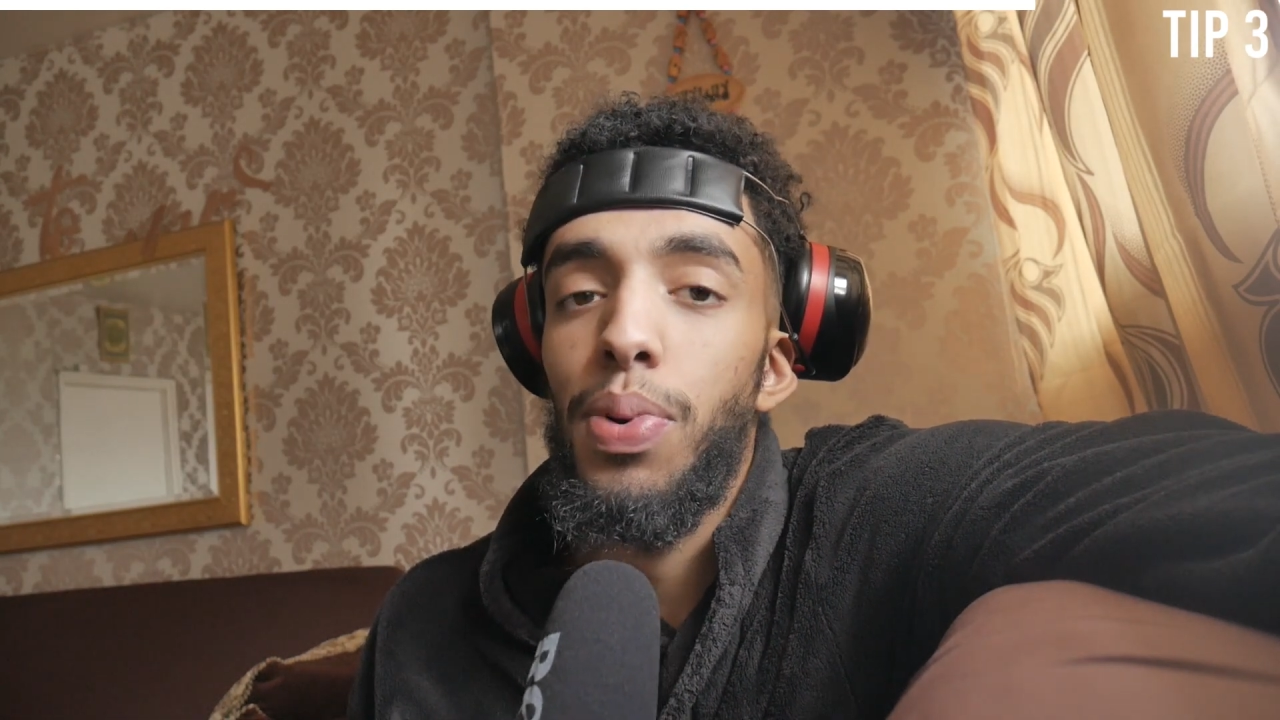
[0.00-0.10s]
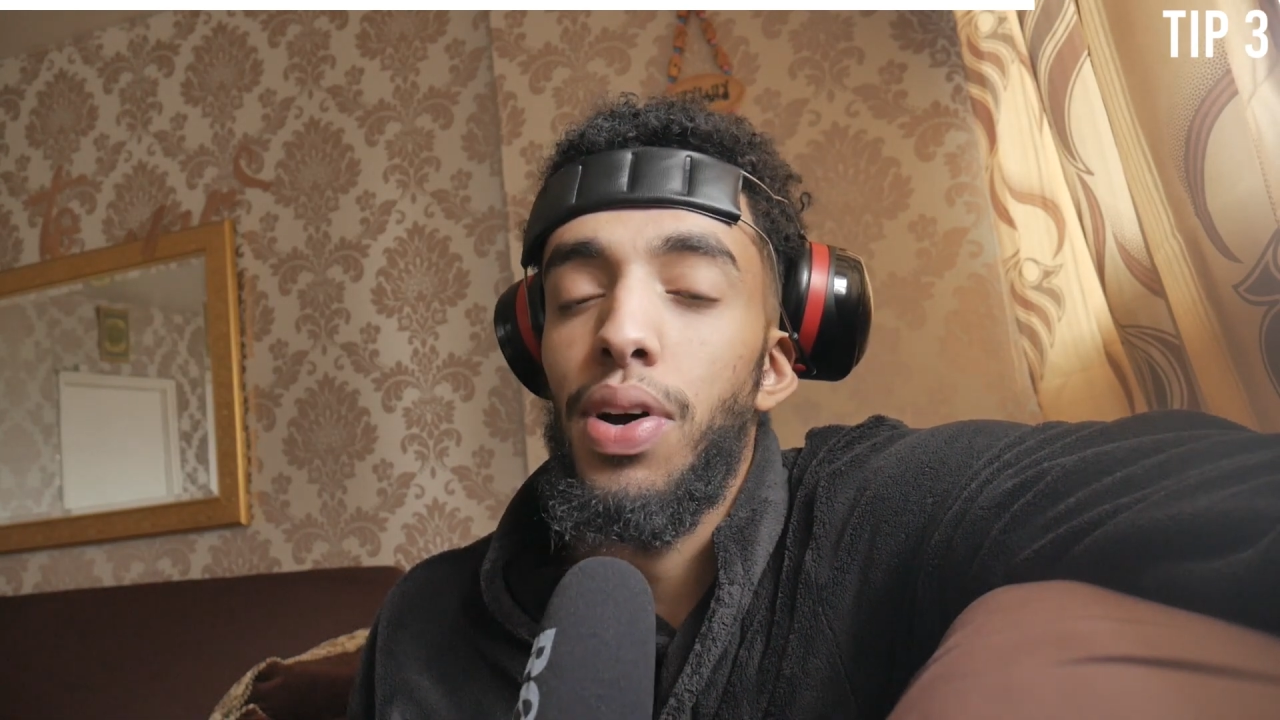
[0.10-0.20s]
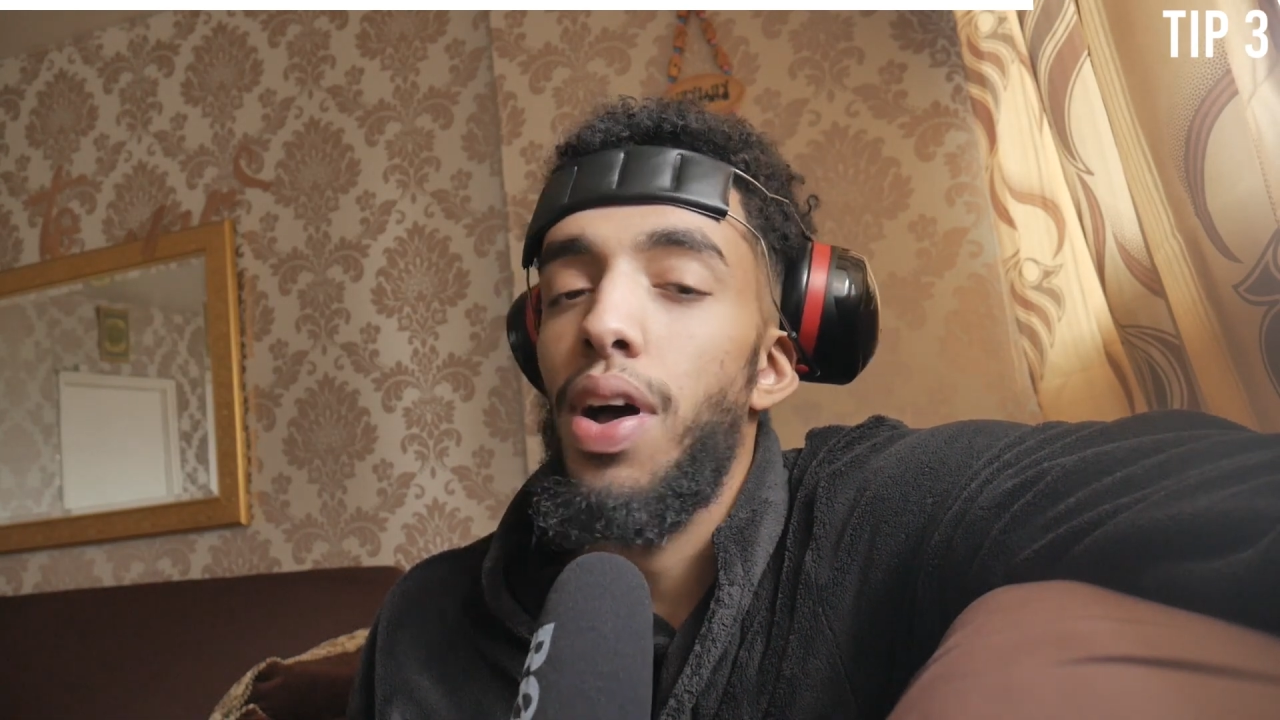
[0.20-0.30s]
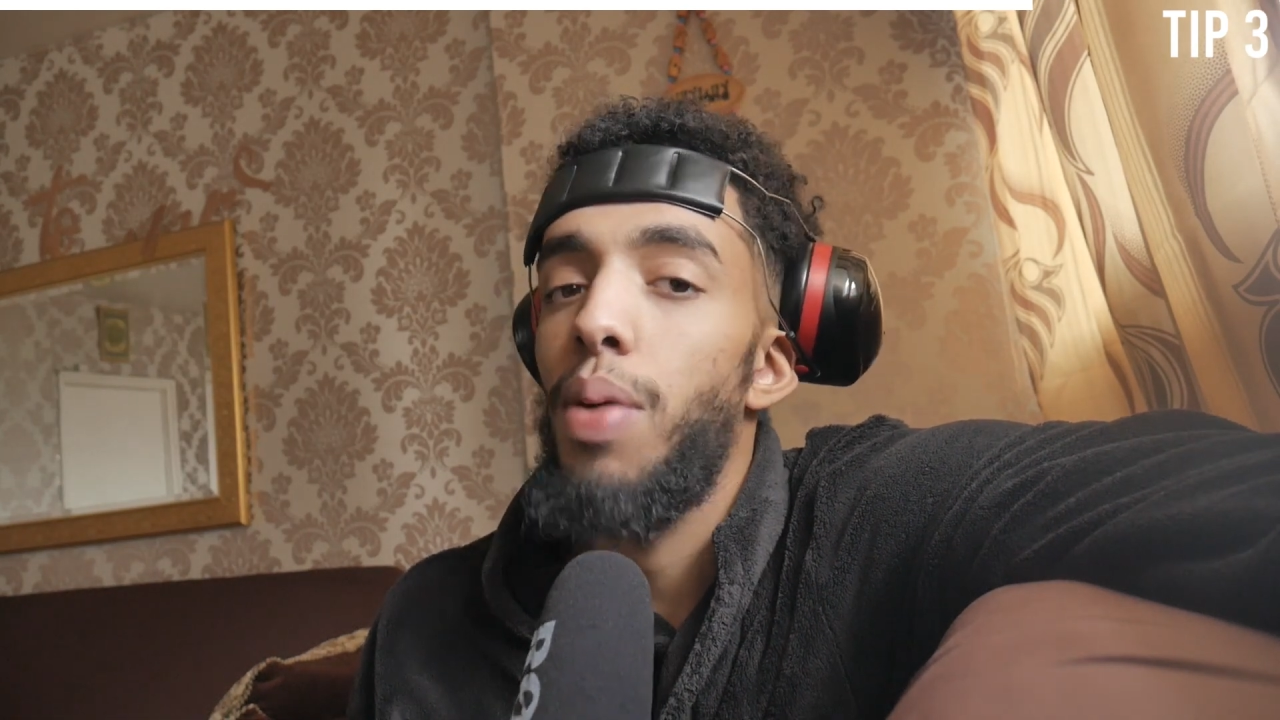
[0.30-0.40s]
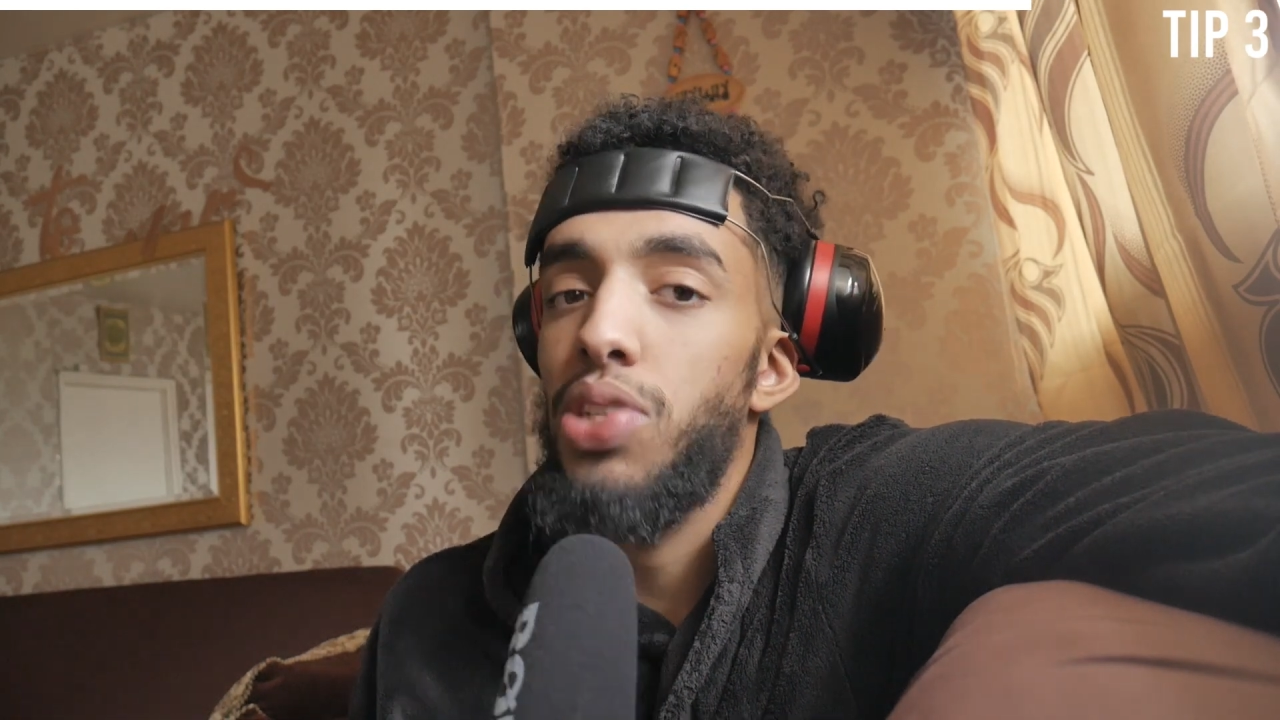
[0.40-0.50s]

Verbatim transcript: But I'm